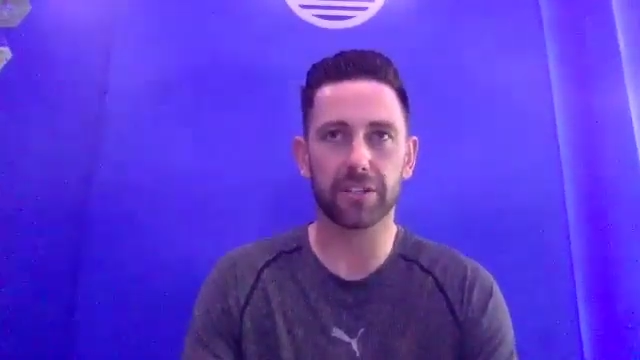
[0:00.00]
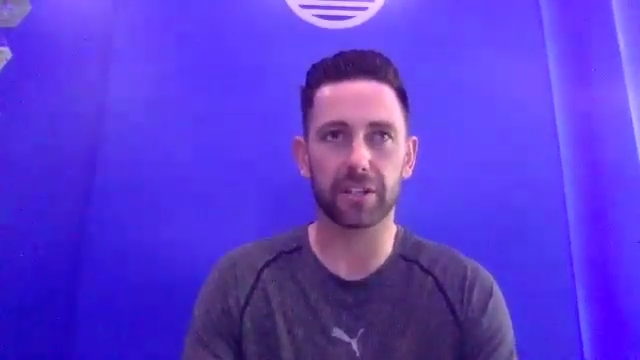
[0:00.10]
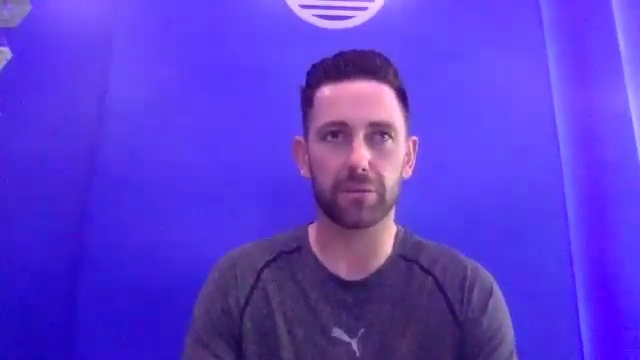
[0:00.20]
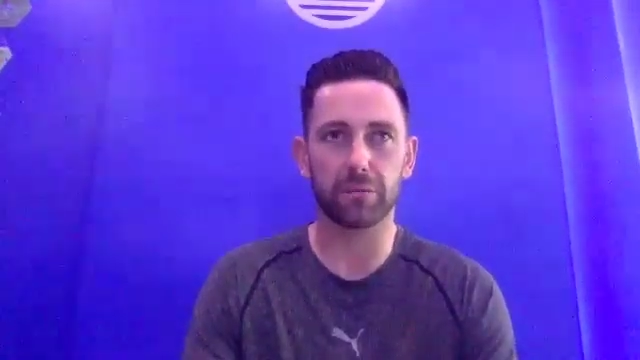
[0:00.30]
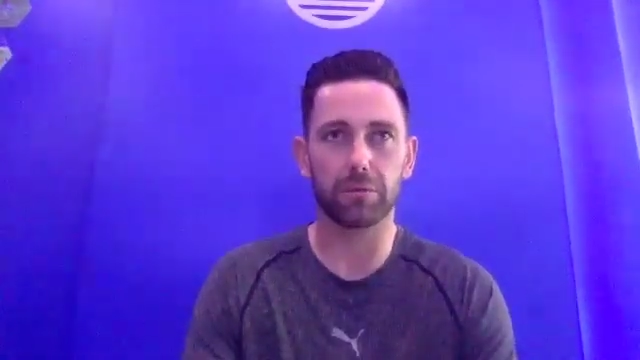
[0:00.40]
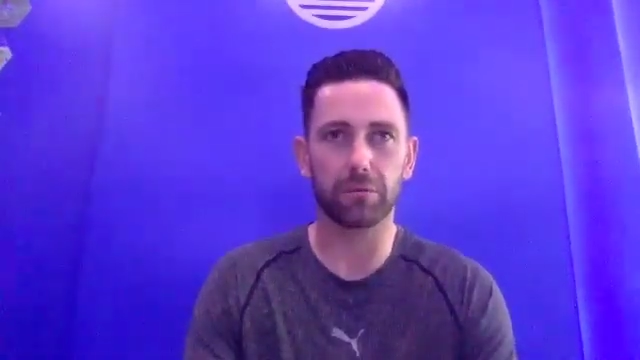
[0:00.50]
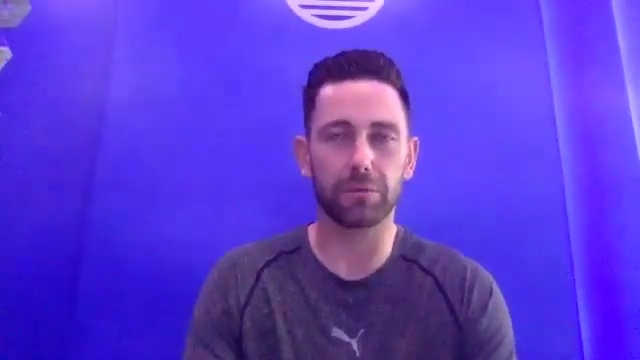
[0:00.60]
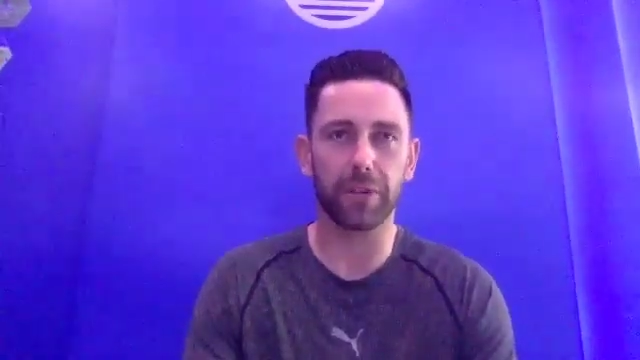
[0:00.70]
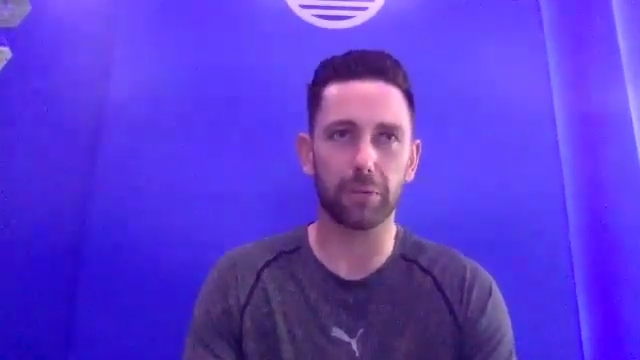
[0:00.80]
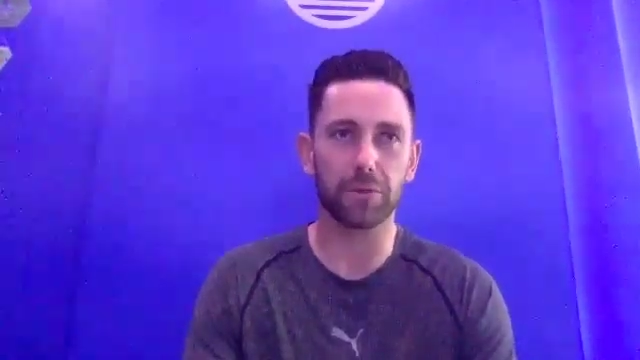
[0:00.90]
So
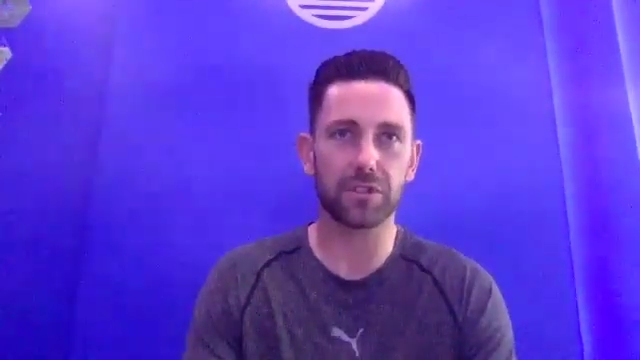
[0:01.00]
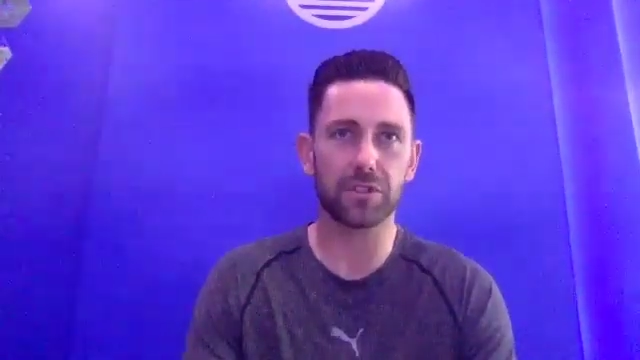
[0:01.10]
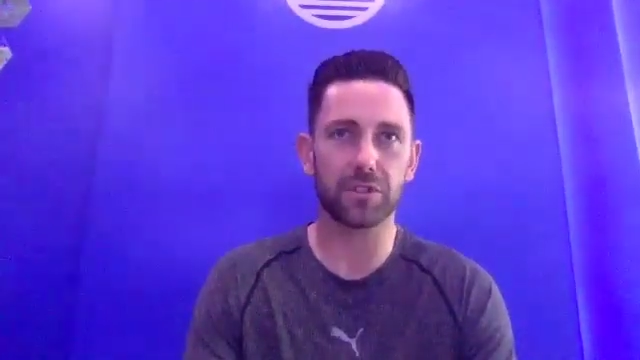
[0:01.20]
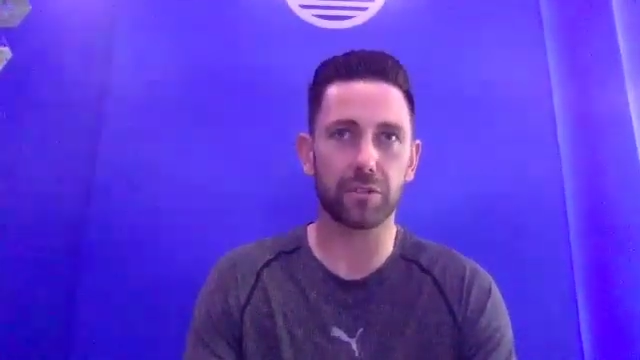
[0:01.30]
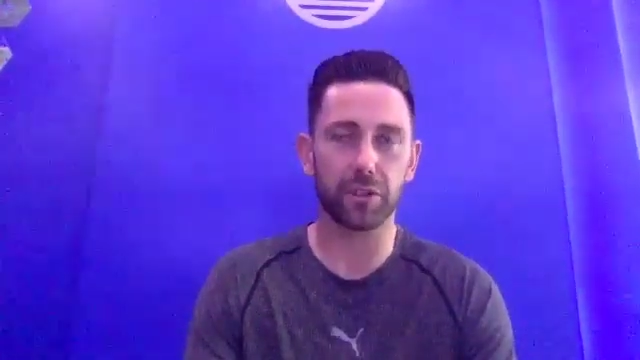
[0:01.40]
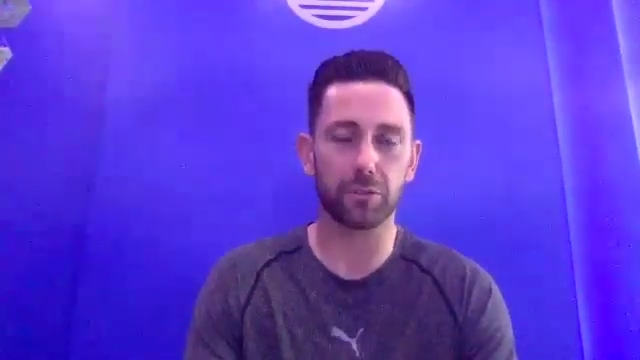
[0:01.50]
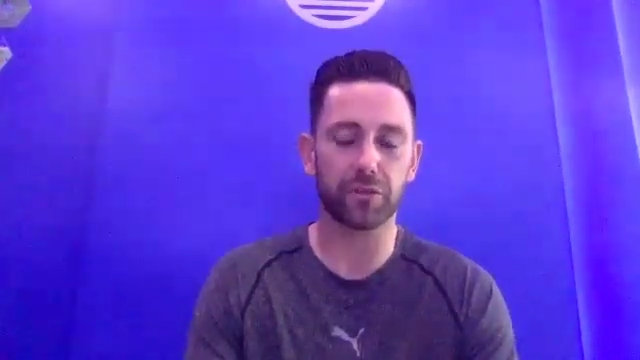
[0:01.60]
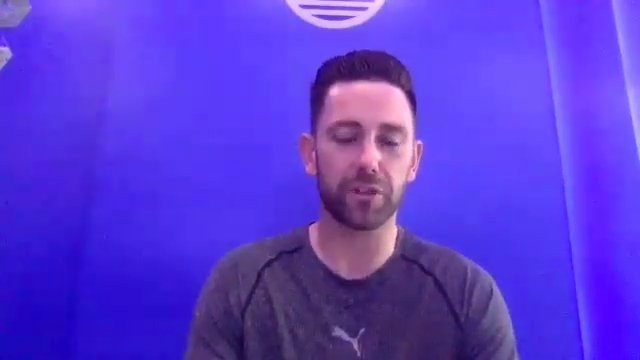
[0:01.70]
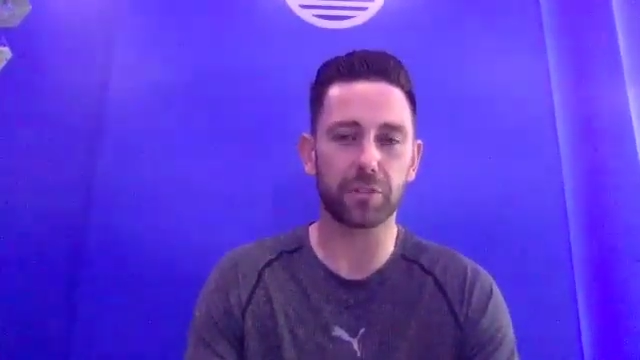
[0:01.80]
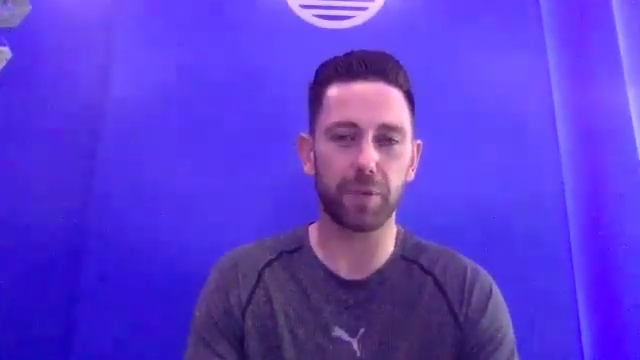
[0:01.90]
that was something that was very
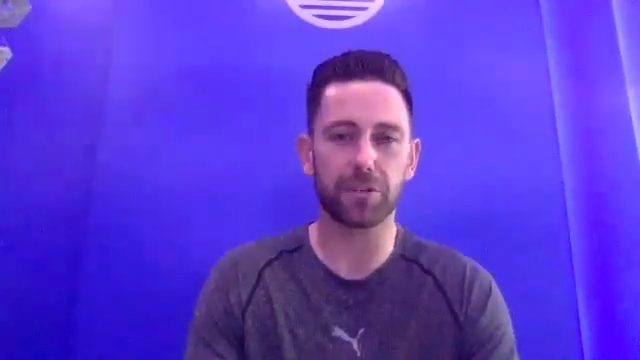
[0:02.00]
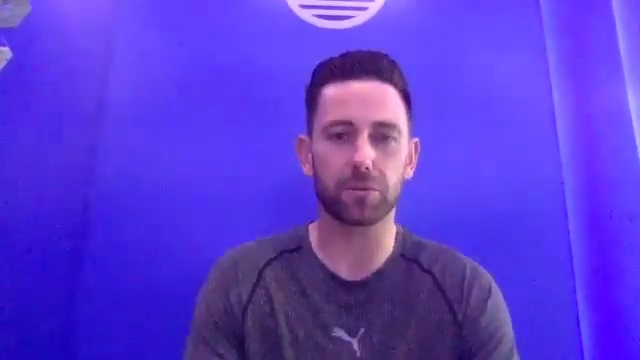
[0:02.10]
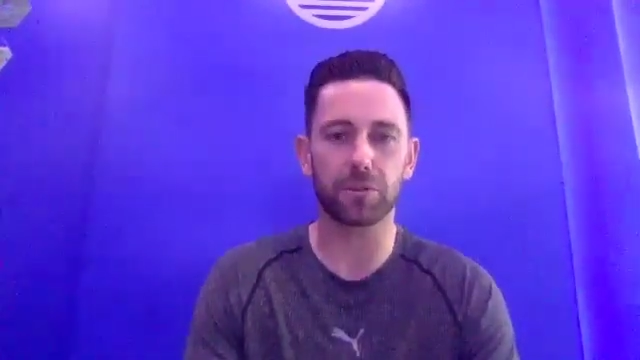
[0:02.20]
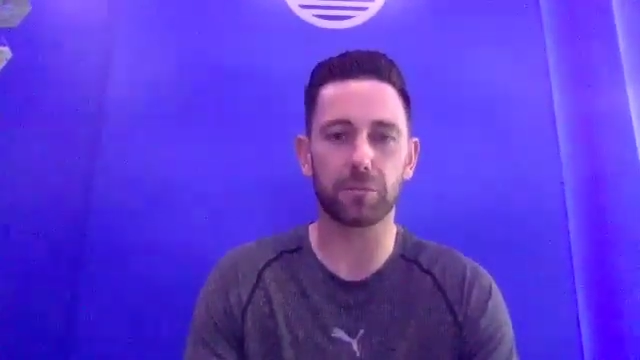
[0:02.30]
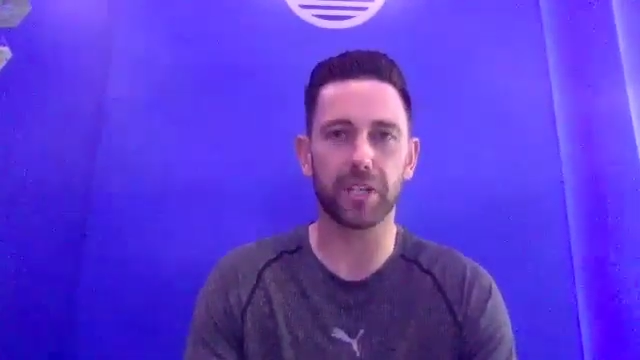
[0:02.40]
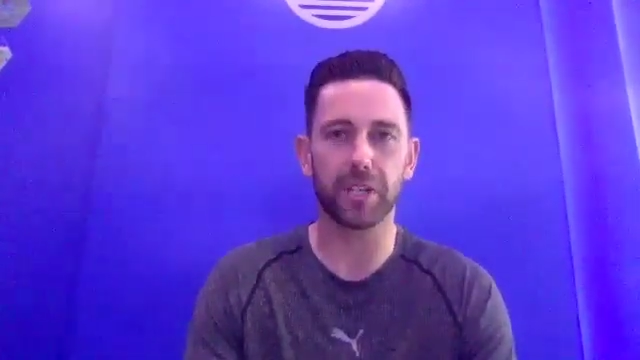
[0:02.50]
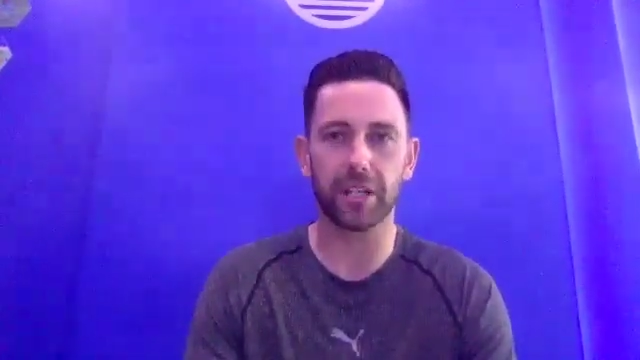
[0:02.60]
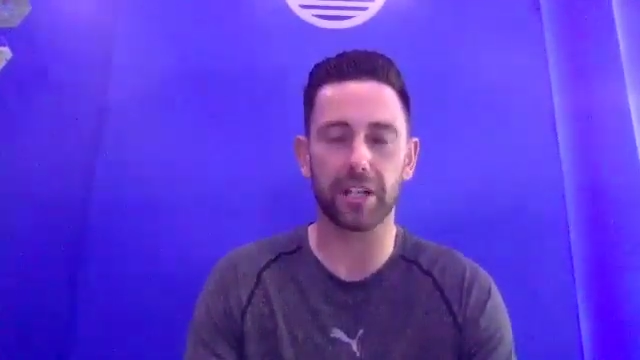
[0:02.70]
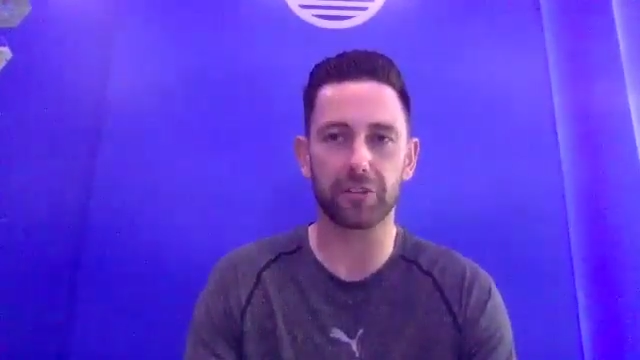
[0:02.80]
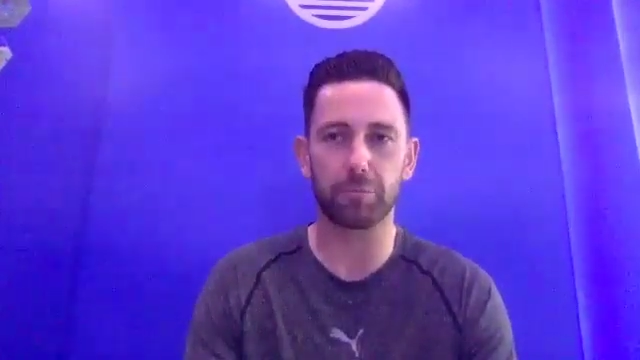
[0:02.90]
special to me and left
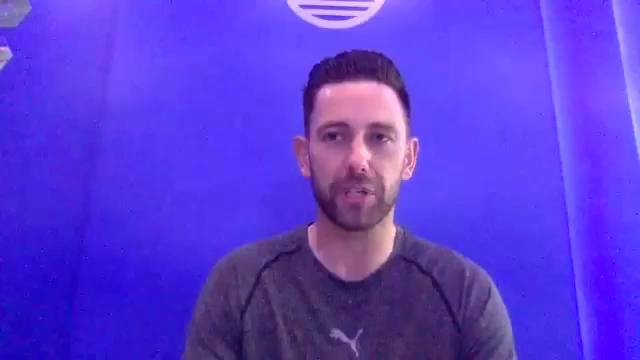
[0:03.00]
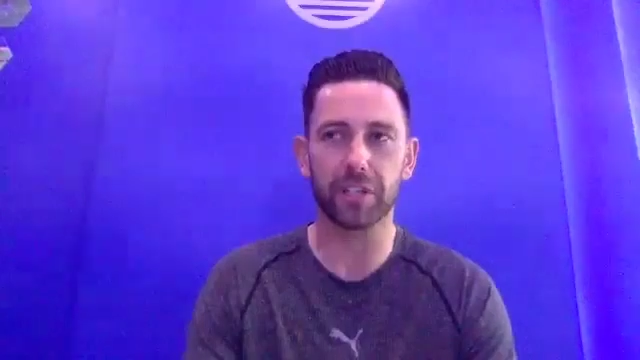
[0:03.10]
a big